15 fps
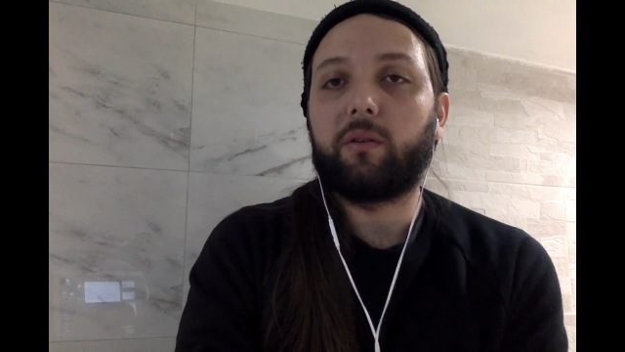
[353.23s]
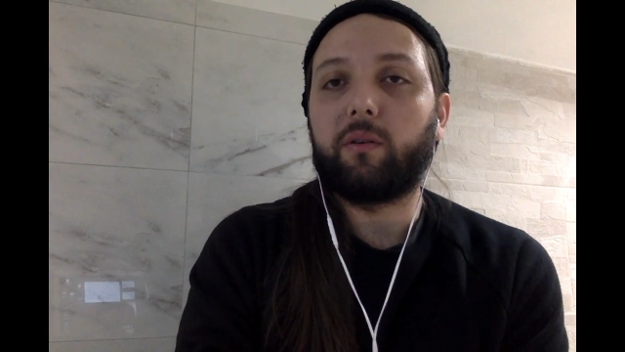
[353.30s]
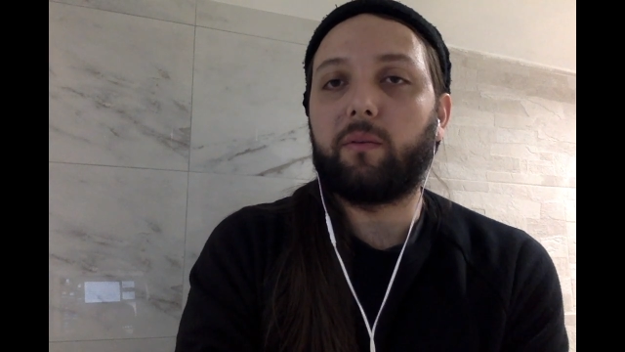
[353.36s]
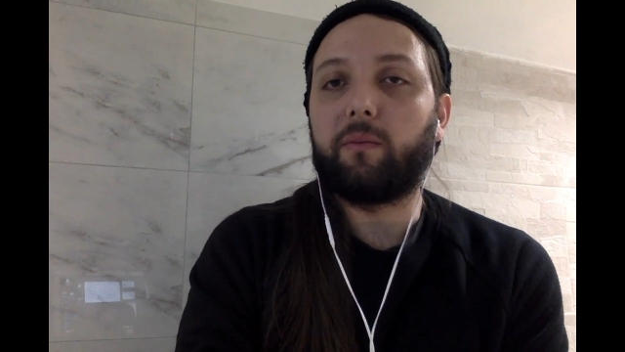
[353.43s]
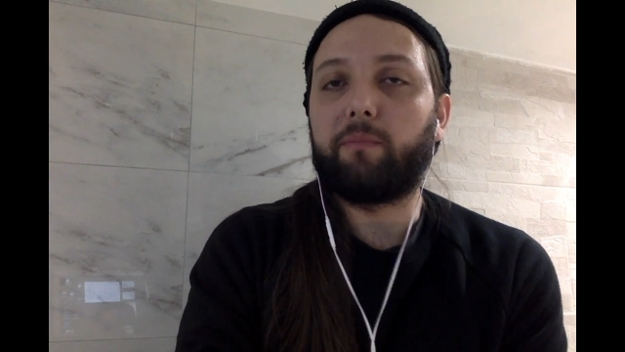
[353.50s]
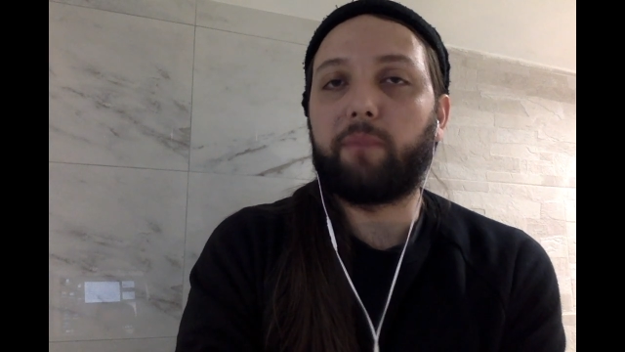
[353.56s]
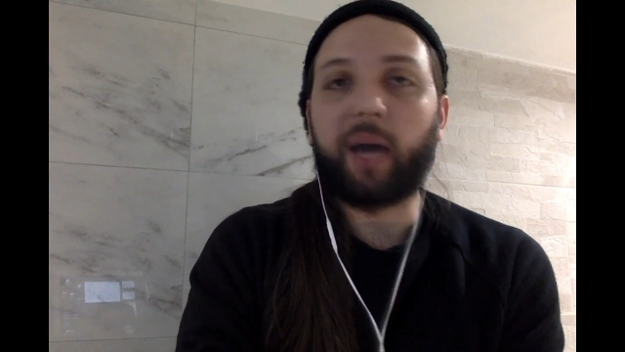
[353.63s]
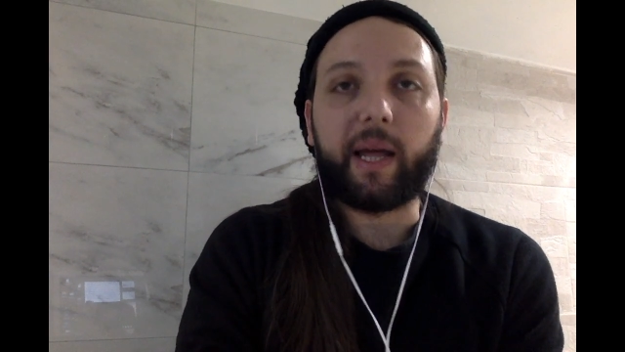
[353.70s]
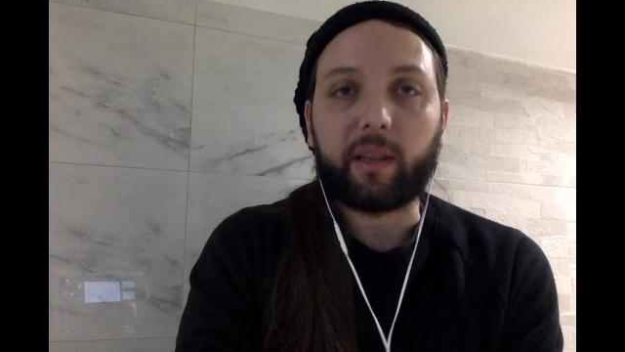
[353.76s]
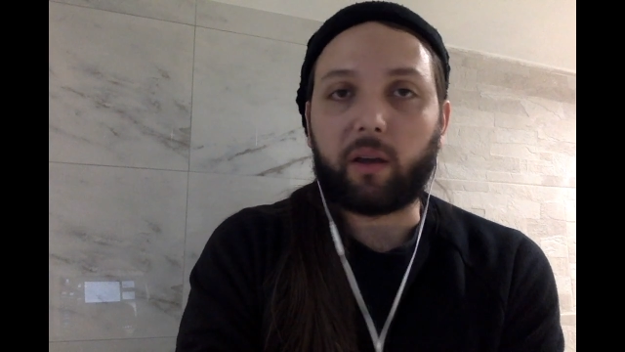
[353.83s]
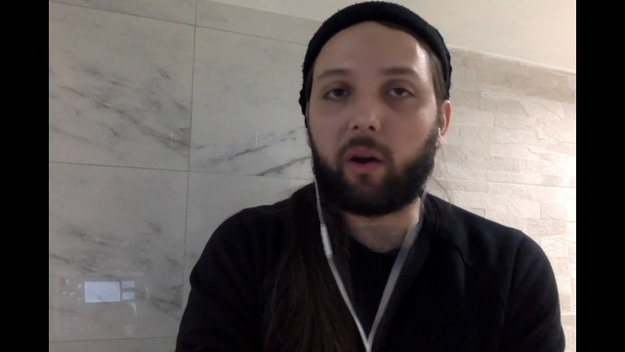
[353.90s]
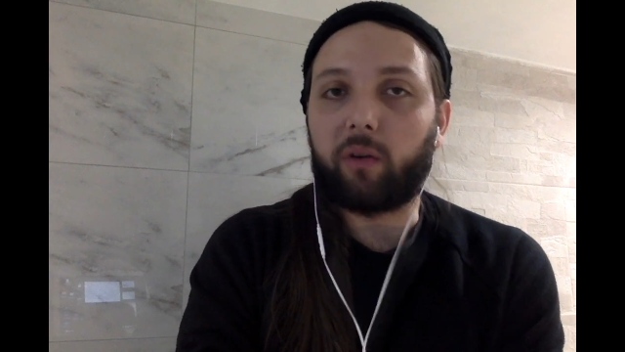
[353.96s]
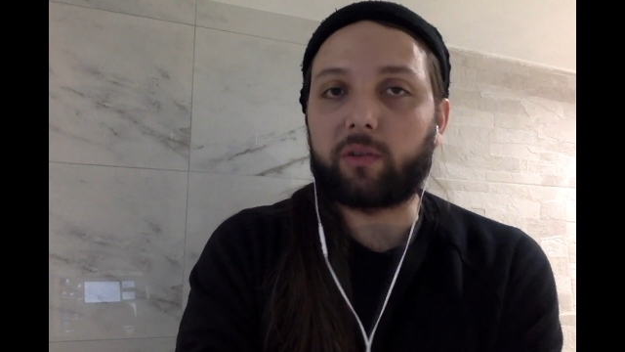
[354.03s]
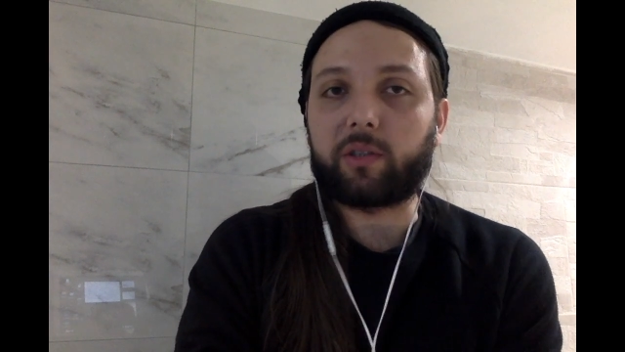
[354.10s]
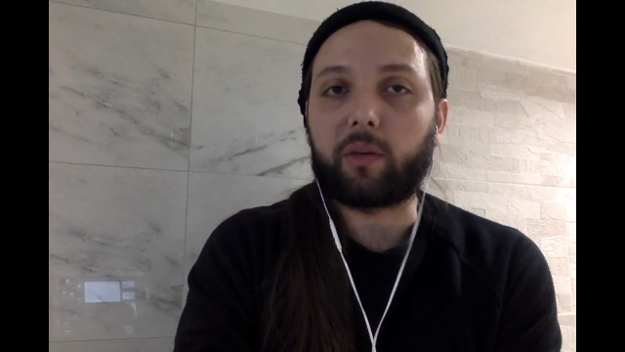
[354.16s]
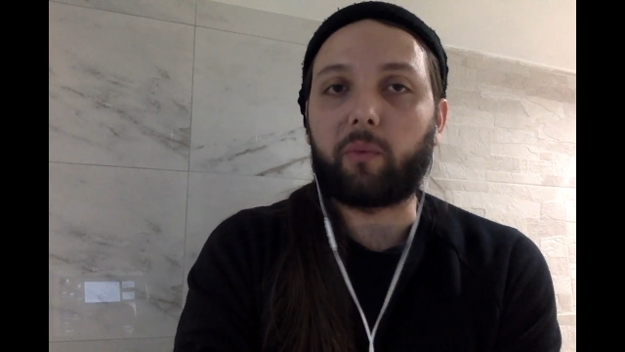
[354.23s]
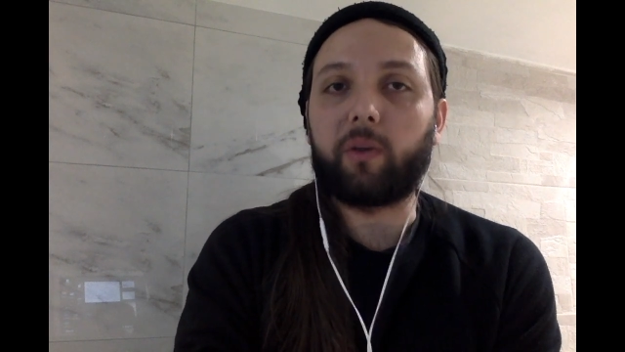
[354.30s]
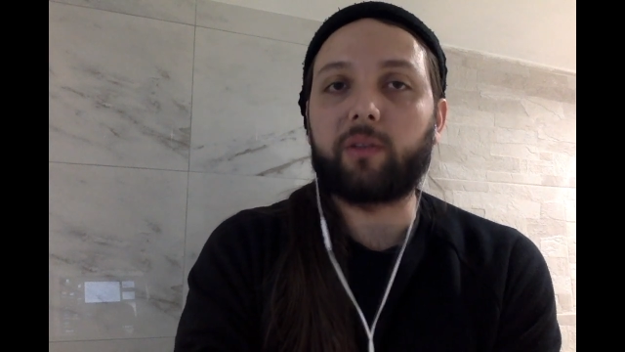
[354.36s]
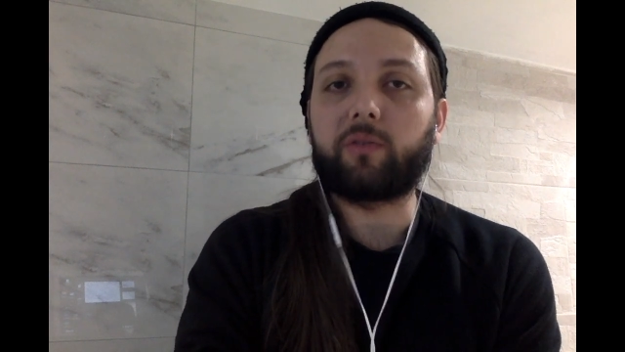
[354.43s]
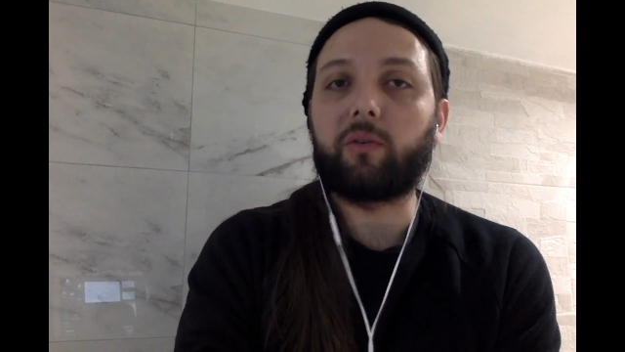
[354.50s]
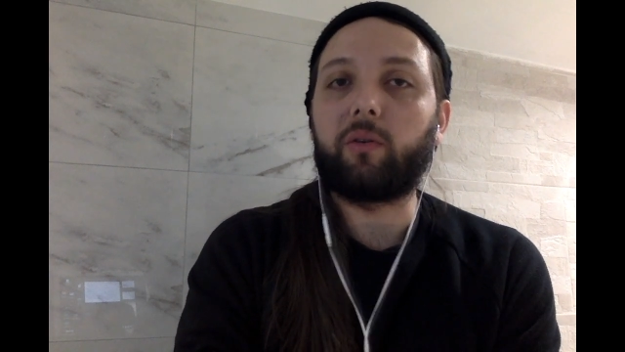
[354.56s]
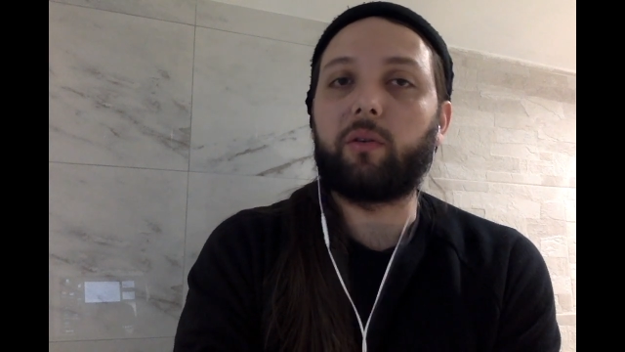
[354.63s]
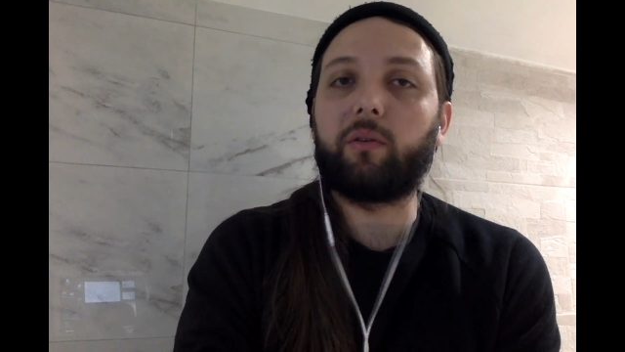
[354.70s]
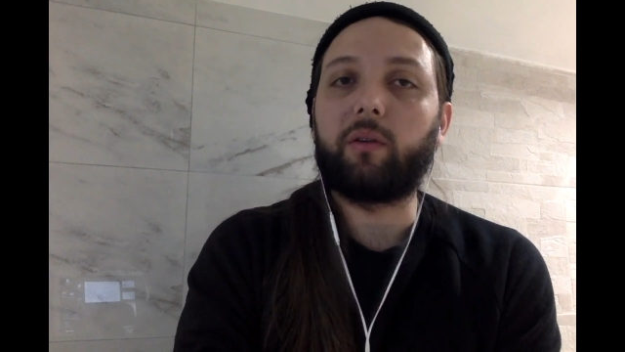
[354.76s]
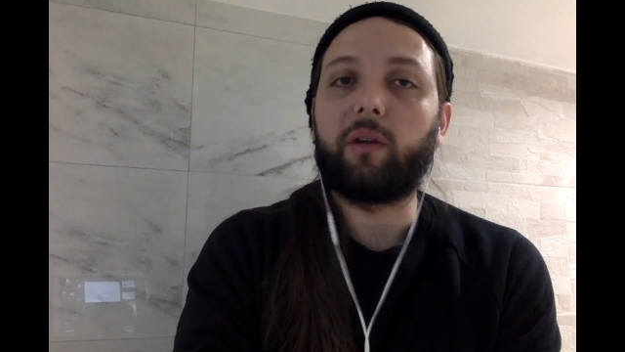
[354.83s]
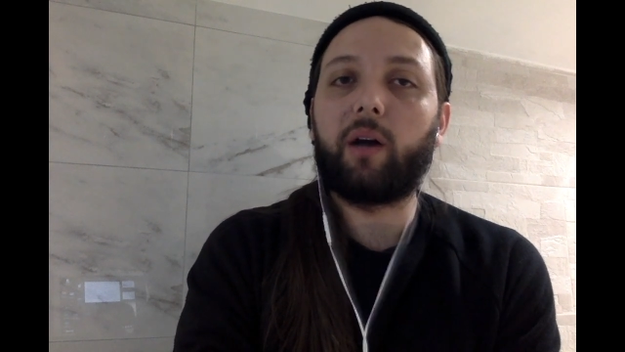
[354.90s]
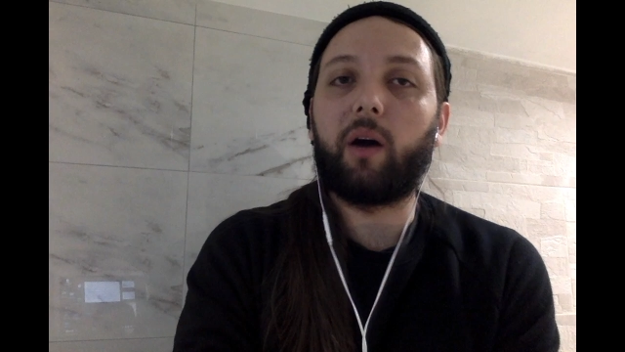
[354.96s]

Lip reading: bad consequence on